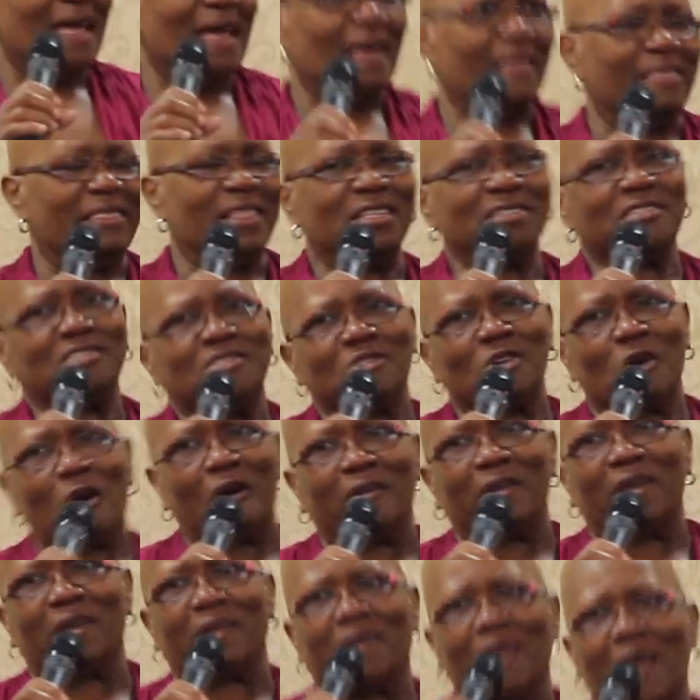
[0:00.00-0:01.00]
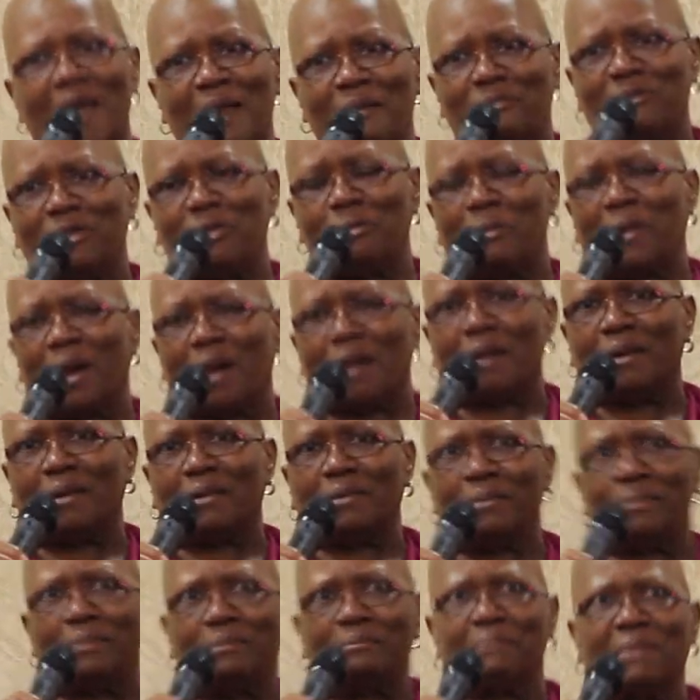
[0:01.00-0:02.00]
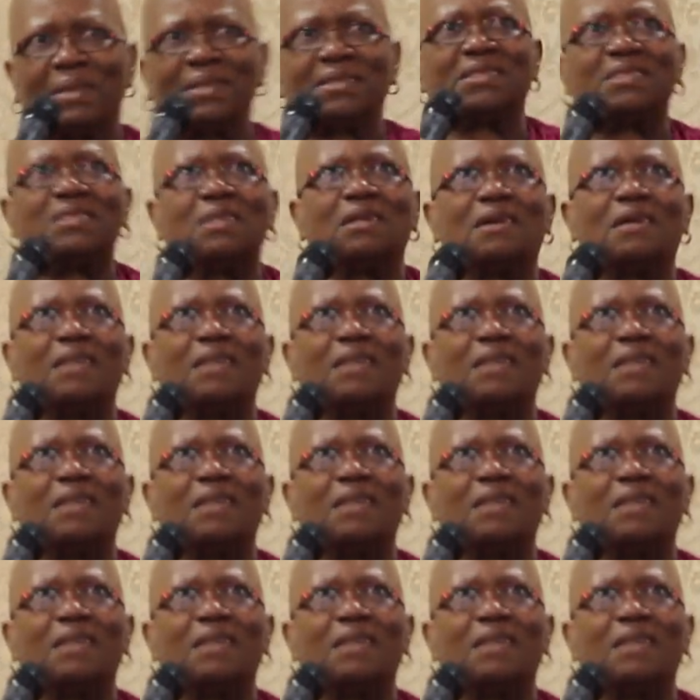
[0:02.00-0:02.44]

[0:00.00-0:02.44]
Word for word: And this daughter came to my son